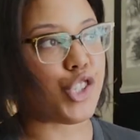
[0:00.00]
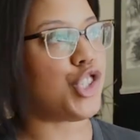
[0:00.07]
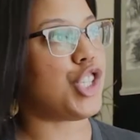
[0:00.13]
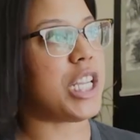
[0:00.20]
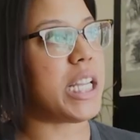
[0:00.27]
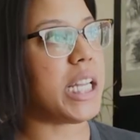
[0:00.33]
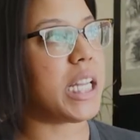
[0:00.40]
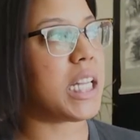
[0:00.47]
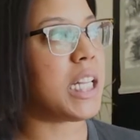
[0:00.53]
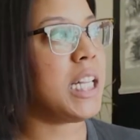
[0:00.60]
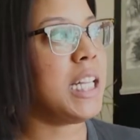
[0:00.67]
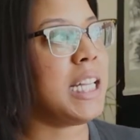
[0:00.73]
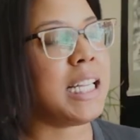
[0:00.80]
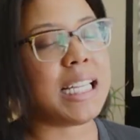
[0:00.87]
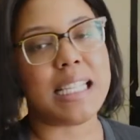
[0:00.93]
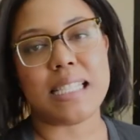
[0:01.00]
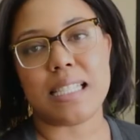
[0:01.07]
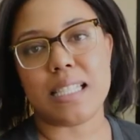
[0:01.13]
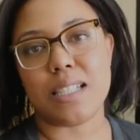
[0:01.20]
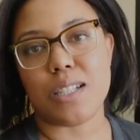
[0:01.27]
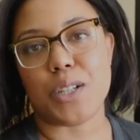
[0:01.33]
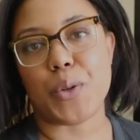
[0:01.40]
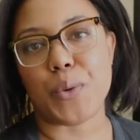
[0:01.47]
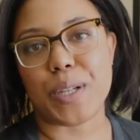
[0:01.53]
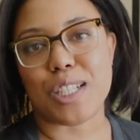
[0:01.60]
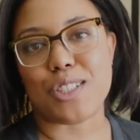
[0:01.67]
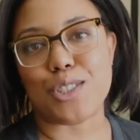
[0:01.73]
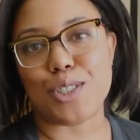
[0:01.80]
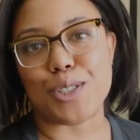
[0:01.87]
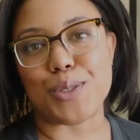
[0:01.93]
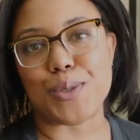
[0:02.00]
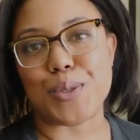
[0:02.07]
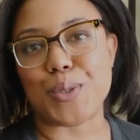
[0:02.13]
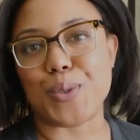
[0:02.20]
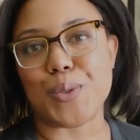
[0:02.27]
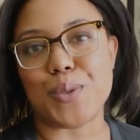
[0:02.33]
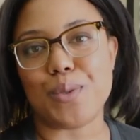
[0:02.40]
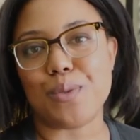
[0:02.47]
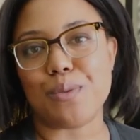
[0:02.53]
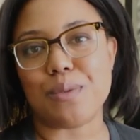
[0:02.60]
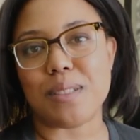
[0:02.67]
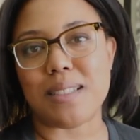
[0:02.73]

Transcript: chic isn't going to